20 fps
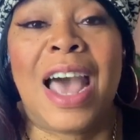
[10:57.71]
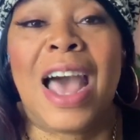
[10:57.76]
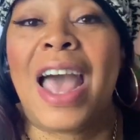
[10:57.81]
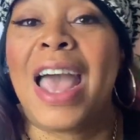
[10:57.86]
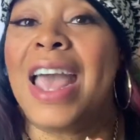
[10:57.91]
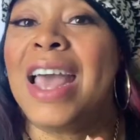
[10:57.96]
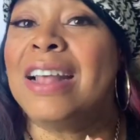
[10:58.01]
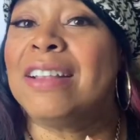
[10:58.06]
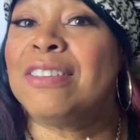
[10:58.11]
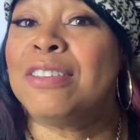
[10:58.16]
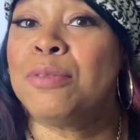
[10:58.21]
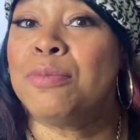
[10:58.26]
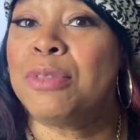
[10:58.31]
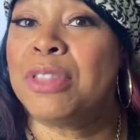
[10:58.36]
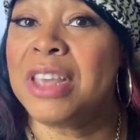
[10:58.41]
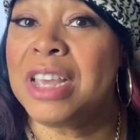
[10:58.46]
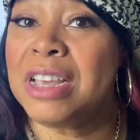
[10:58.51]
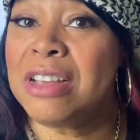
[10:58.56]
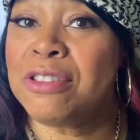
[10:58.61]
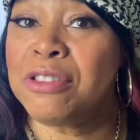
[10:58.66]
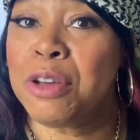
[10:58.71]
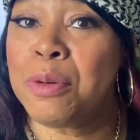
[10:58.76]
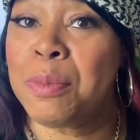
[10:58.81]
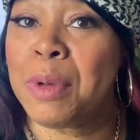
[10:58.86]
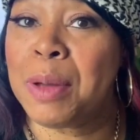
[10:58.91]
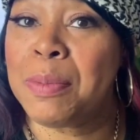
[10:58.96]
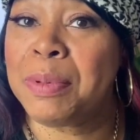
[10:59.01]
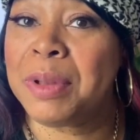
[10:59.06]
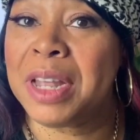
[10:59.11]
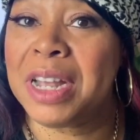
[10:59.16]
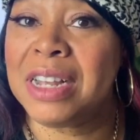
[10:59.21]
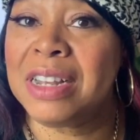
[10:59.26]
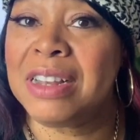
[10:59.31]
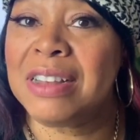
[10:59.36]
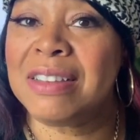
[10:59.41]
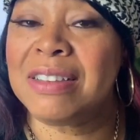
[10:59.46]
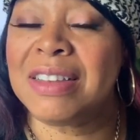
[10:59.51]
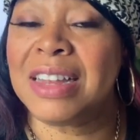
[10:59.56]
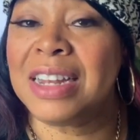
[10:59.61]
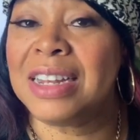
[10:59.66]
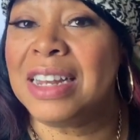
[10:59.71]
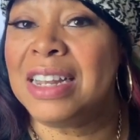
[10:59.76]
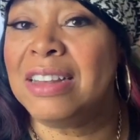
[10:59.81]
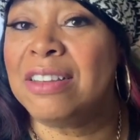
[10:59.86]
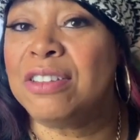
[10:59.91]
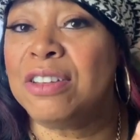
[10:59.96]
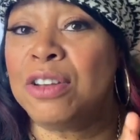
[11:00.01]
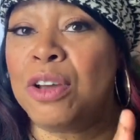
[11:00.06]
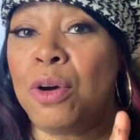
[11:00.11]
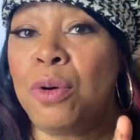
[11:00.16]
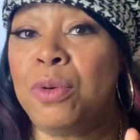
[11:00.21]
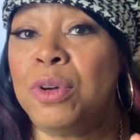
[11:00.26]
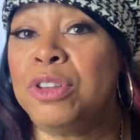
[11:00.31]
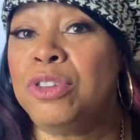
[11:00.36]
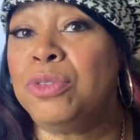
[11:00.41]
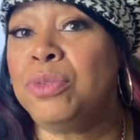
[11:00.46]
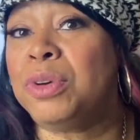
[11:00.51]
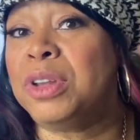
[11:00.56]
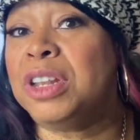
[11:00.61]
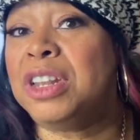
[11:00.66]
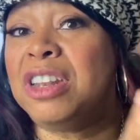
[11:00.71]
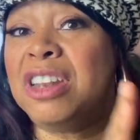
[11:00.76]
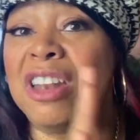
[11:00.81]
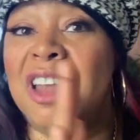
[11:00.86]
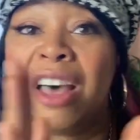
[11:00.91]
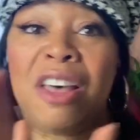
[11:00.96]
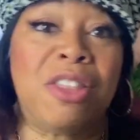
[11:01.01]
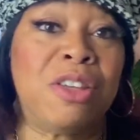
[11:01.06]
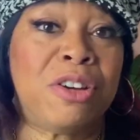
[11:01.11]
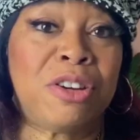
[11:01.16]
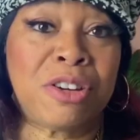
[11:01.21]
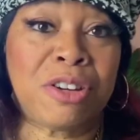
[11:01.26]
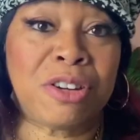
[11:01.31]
I had some things on my playlist that needs to go into another